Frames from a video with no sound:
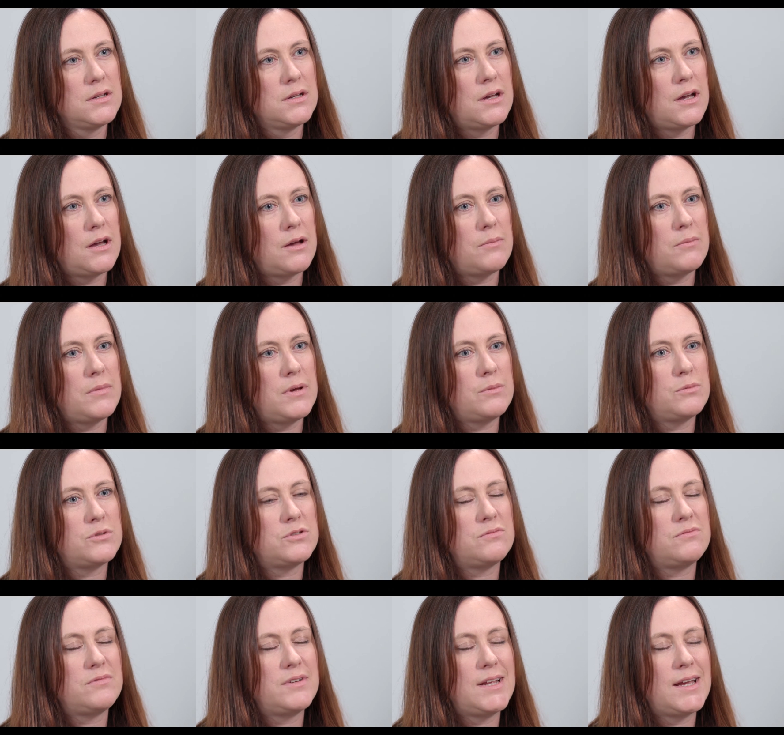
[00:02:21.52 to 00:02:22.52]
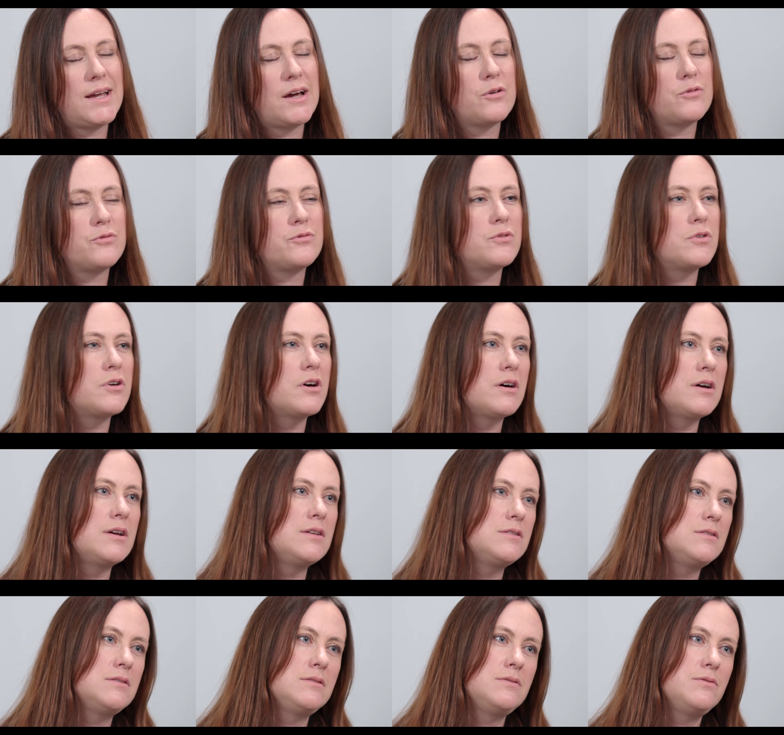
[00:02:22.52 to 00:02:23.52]
it was a really helpful
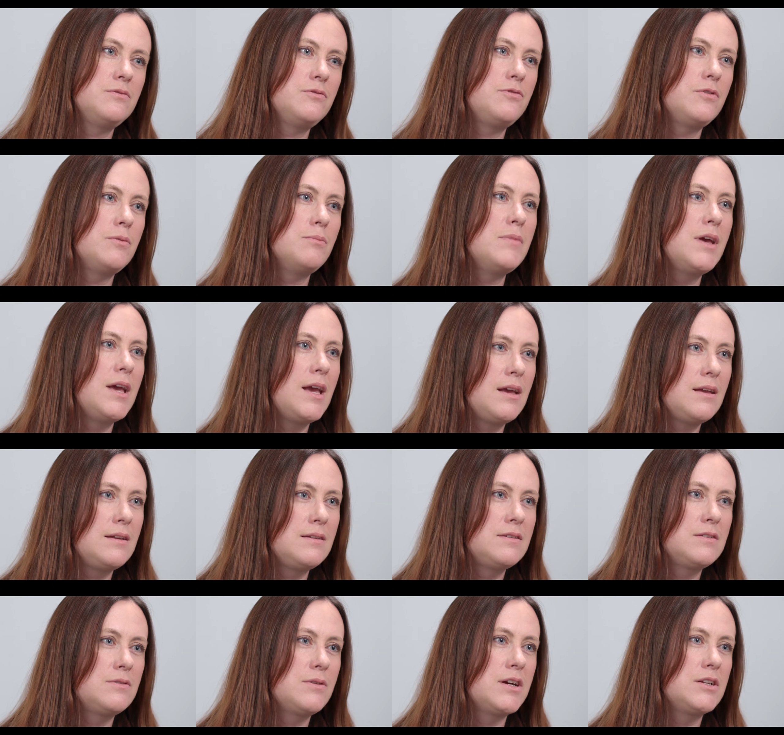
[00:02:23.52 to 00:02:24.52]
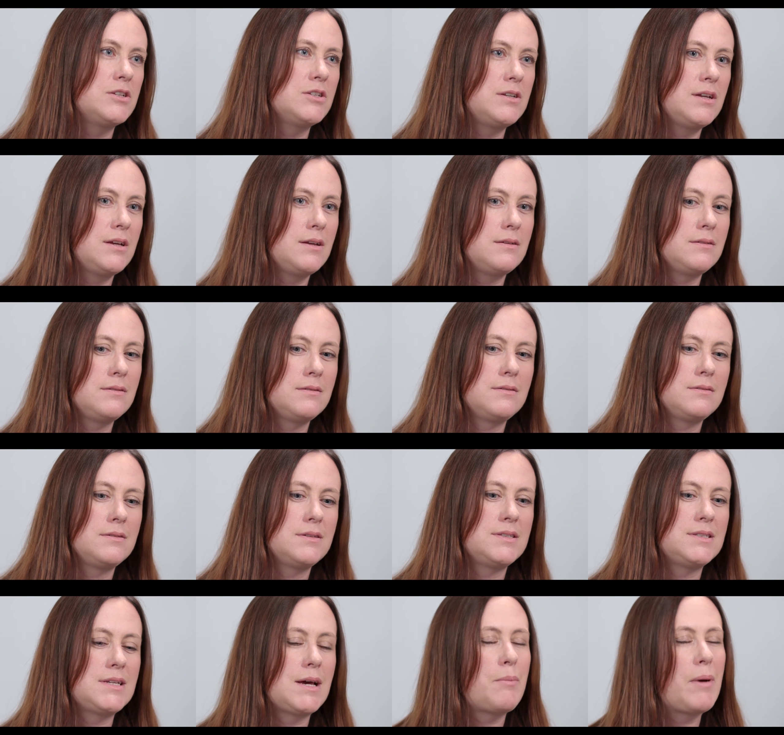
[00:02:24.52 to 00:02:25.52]
guide for me to actually
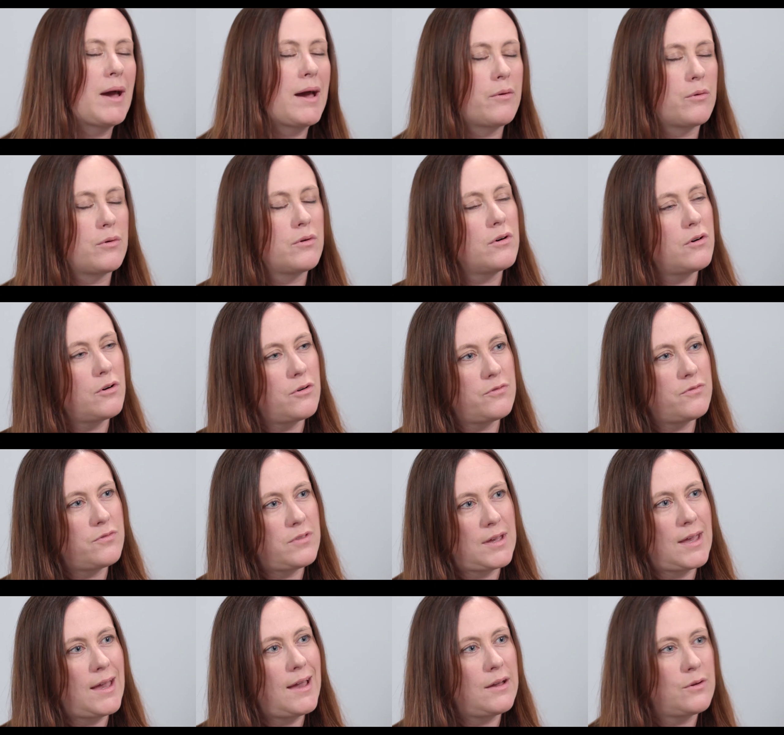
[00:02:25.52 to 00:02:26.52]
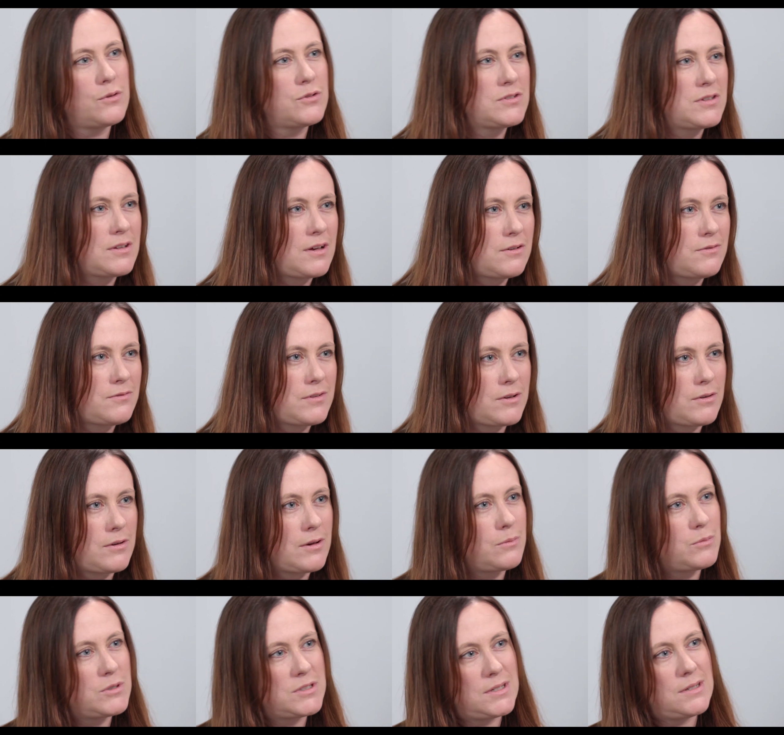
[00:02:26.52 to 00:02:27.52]
step out of the chaos that I felt
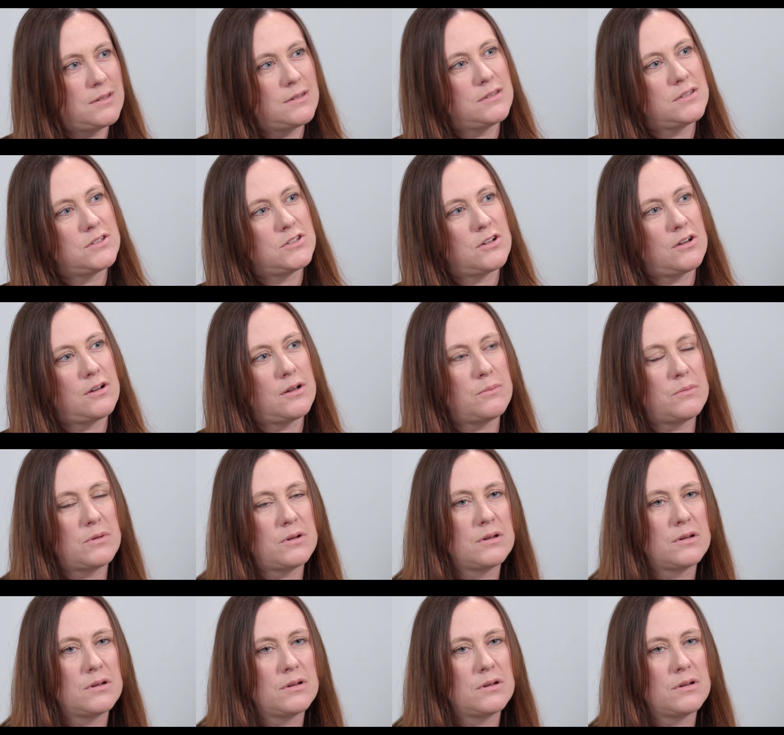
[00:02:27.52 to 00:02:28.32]
I was in at the time.